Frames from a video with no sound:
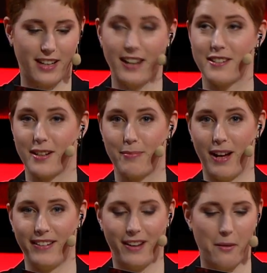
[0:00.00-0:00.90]
Can't cheer
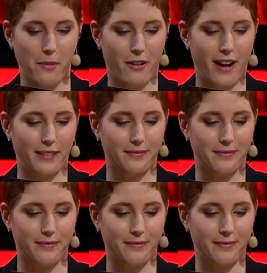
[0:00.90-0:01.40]
Panda up. All right.